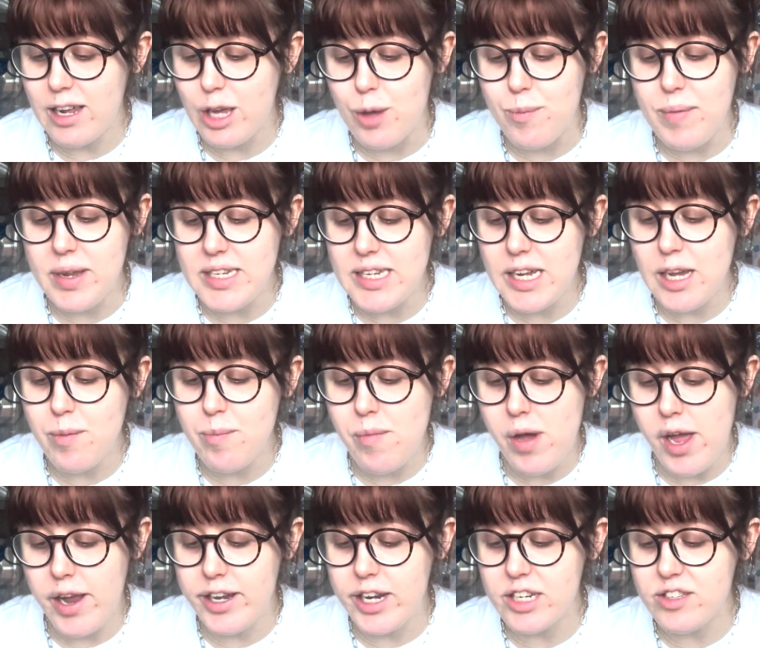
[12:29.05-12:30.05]
committing a
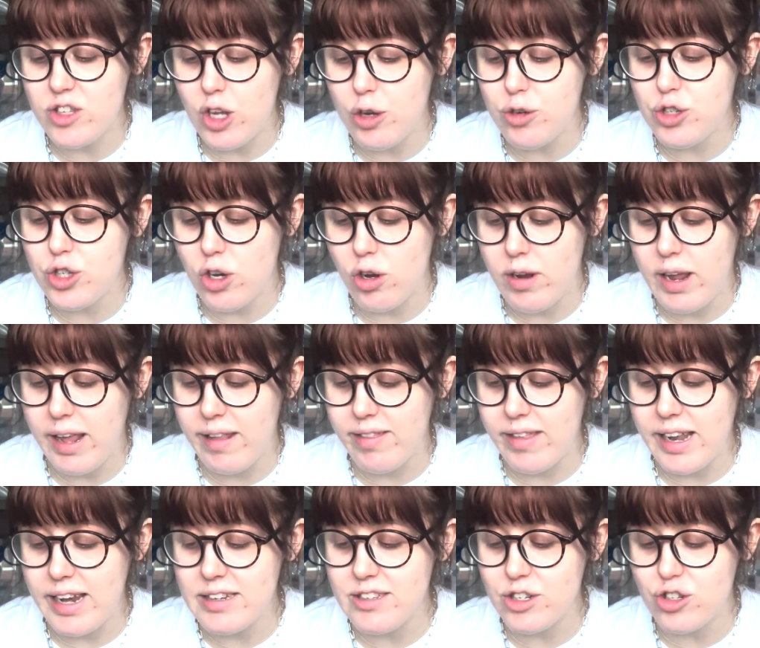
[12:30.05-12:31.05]
murder so shocking
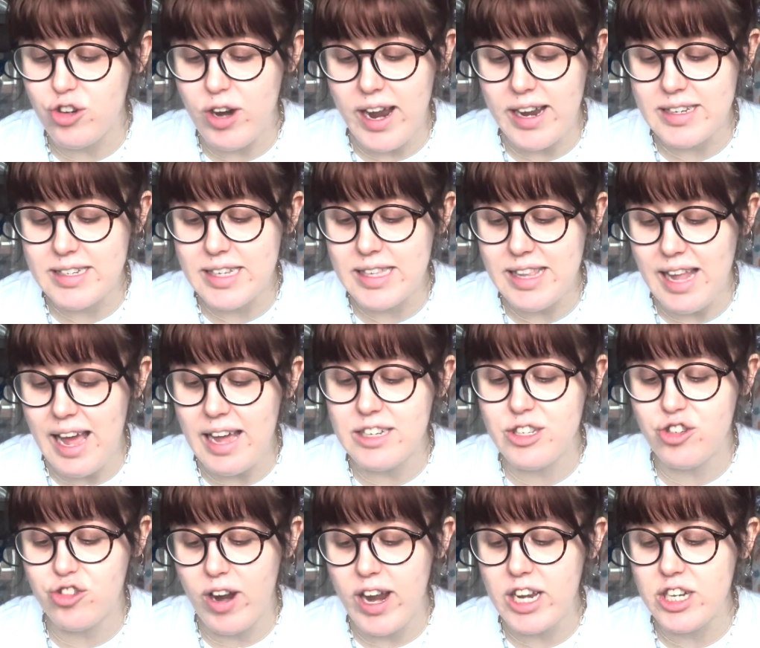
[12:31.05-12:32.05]
that it's attracted that
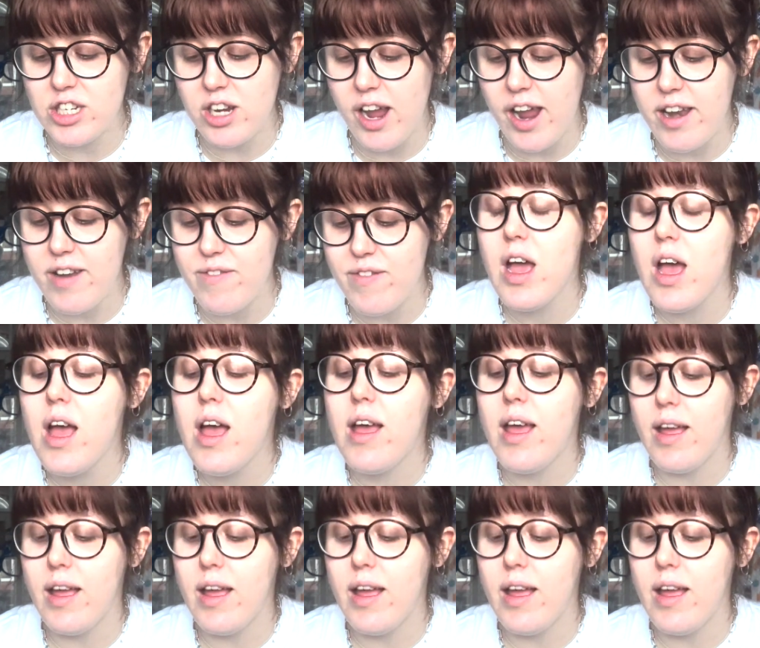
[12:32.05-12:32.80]
strange kind of